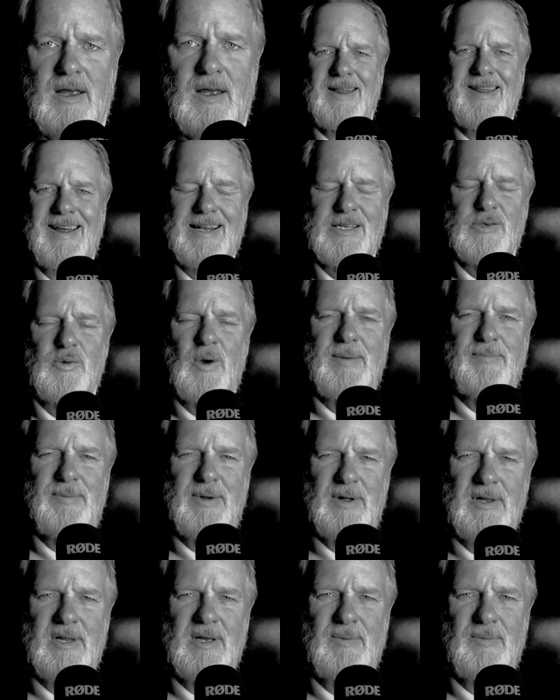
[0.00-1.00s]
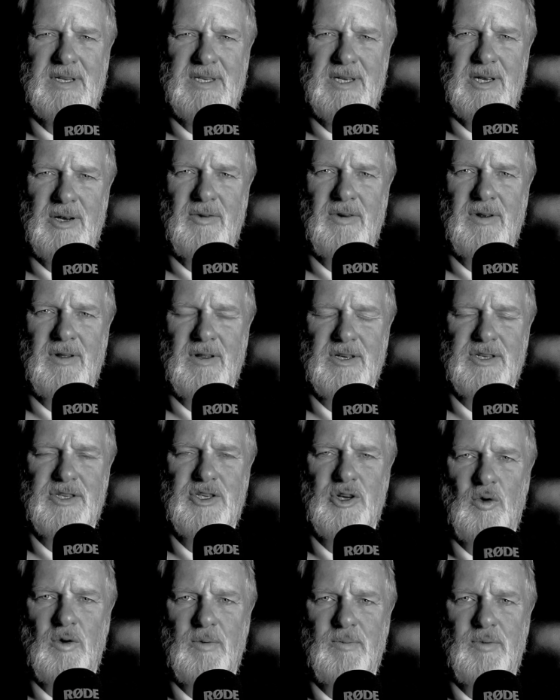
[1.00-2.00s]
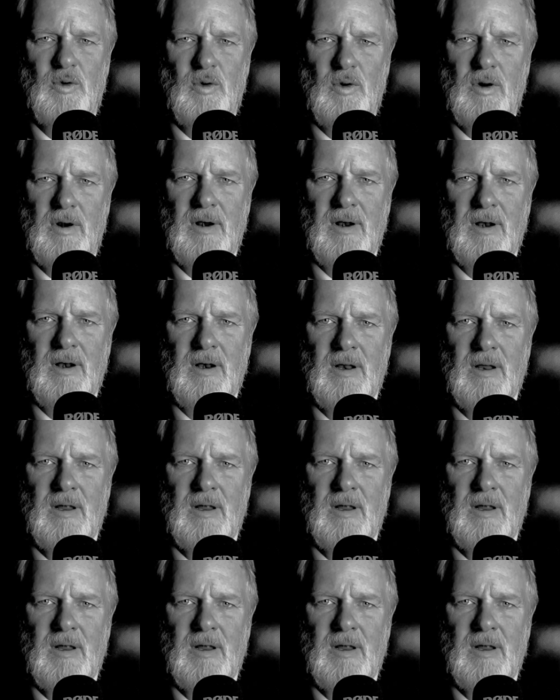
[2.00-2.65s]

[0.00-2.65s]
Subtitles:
That's why building material is so important.